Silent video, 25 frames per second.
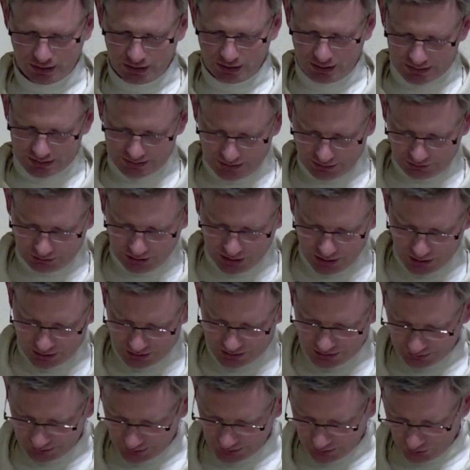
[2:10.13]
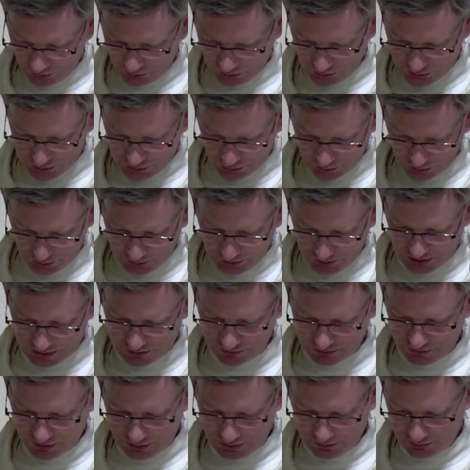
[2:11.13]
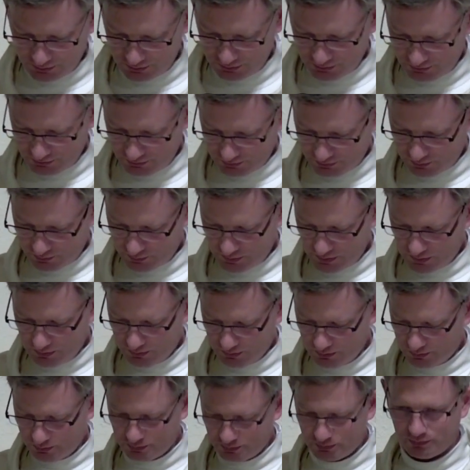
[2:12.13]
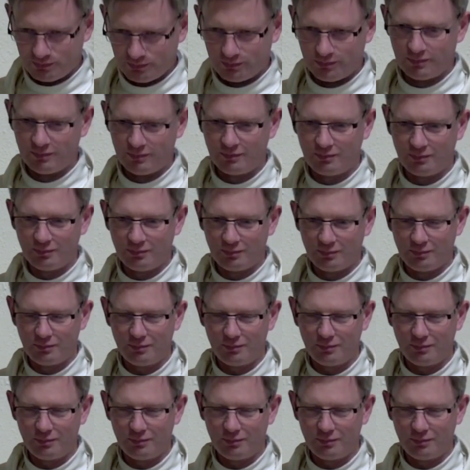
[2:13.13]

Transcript: Sacred Heart and then also the blaspheme,